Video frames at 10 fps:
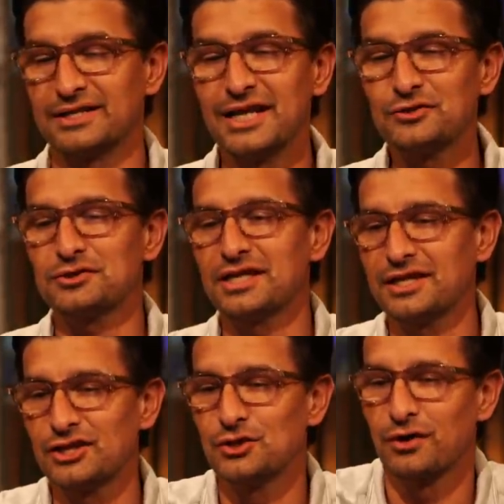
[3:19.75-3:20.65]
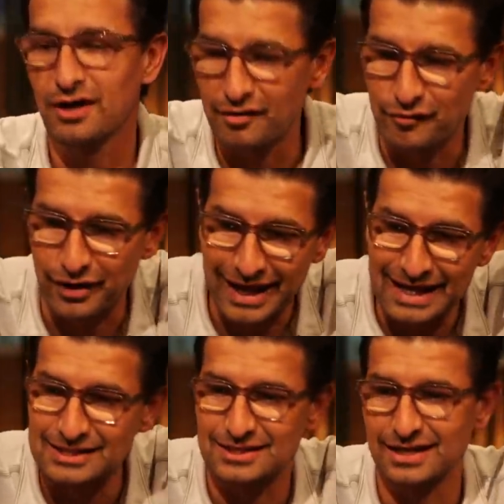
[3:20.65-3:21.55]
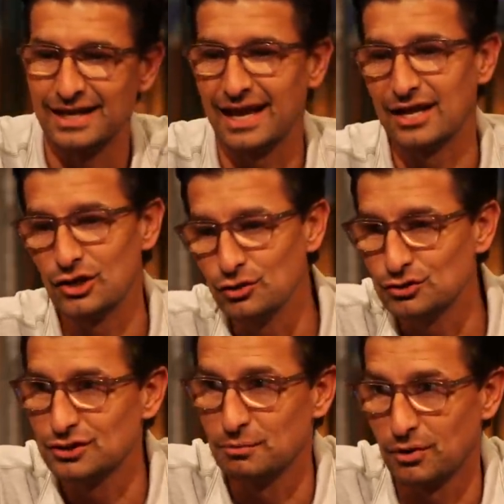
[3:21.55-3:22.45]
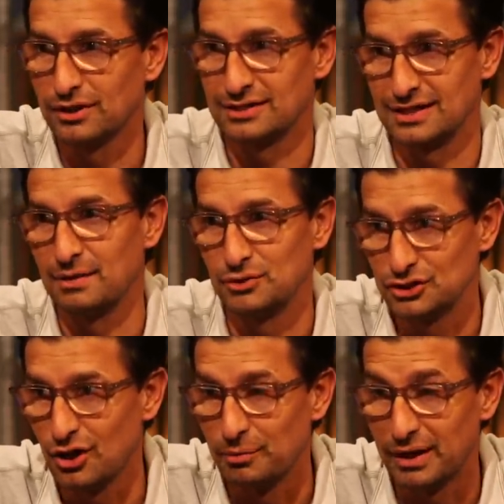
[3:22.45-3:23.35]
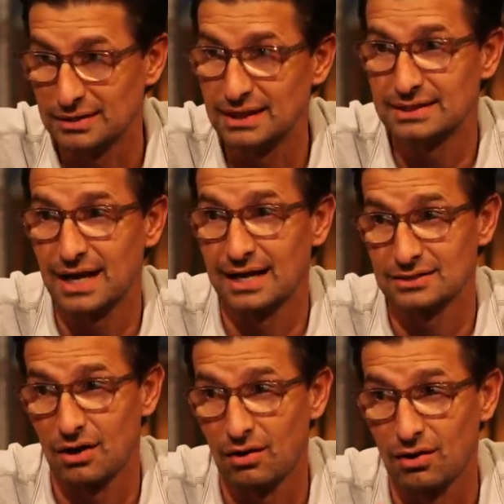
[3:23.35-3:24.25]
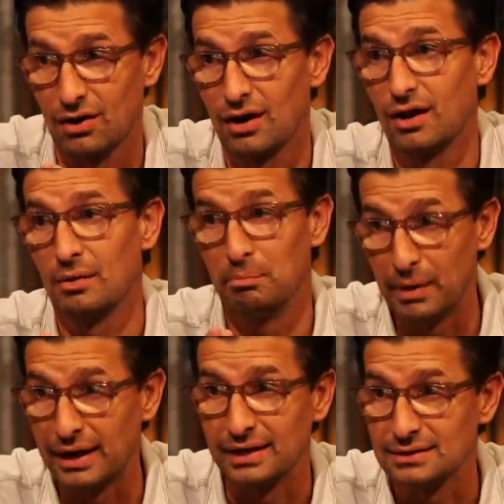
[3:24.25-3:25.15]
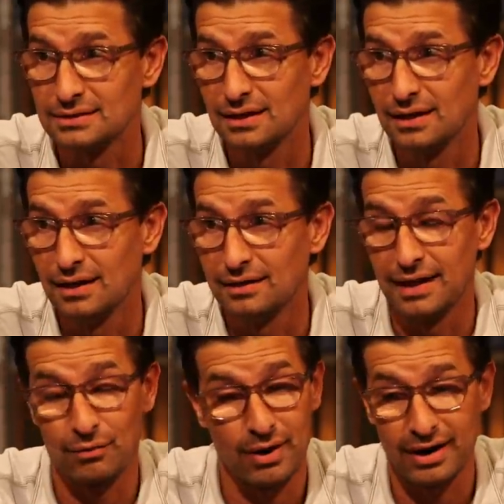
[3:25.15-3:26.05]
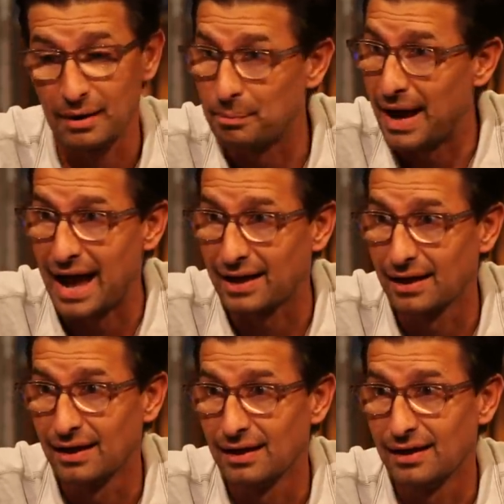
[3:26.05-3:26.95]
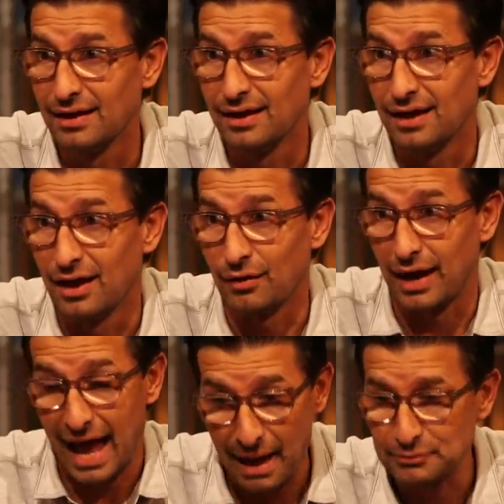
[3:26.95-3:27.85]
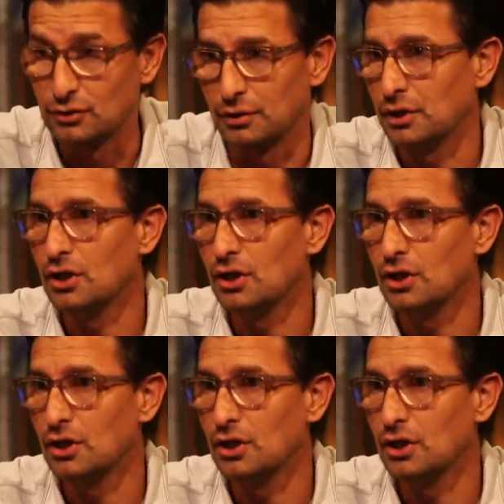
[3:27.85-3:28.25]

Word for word: It's interesting that you're covering Inslee and Newsom on the same show because these guys are buddies. They run in a pack. That doesn't surprise me. Okay, absolutely.